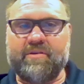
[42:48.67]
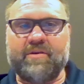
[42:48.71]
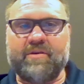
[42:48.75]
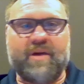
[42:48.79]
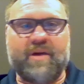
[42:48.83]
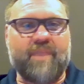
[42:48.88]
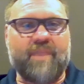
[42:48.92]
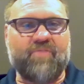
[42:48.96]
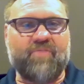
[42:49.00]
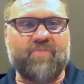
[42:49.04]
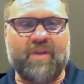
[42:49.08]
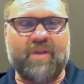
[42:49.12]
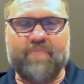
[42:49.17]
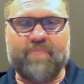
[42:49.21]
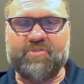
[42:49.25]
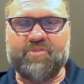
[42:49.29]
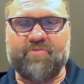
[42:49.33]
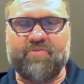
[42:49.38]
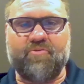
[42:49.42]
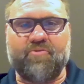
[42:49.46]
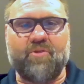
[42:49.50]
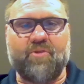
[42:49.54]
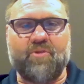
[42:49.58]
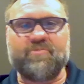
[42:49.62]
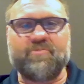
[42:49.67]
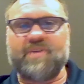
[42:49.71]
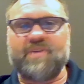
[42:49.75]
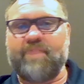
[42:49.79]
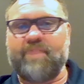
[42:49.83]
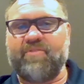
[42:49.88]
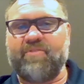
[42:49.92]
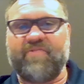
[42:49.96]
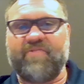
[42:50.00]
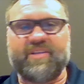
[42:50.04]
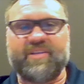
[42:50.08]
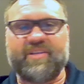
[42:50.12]
epileptiform
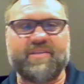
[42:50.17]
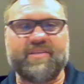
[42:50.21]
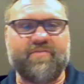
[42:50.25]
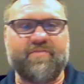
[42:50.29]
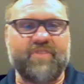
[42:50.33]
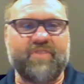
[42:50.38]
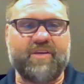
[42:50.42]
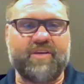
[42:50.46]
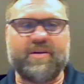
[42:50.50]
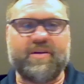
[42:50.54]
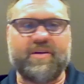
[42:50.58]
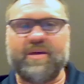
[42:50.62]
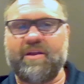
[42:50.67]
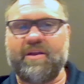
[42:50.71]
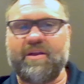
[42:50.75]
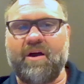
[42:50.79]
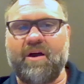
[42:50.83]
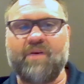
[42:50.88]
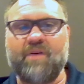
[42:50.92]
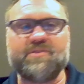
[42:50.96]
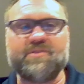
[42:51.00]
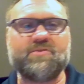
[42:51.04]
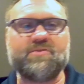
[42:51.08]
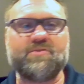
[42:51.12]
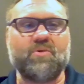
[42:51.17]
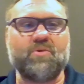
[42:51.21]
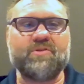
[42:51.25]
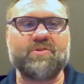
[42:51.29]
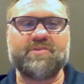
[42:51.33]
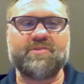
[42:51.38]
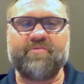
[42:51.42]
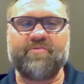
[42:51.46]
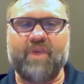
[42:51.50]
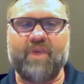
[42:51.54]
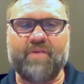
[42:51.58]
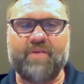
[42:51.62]
type of activity and all sorts
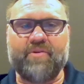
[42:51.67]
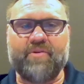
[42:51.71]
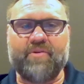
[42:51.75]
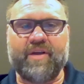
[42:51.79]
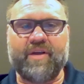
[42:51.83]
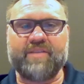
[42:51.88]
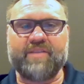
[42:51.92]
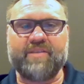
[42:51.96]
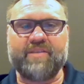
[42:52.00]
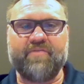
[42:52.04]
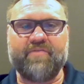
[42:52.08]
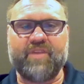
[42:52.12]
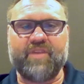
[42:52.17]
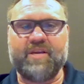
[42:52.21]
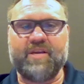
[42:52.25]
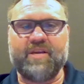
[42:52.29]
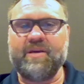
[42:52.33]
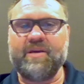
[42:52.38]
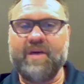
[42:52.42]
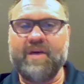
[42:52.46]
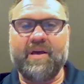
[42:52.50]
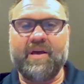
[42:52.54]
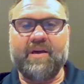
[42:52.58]
of other activity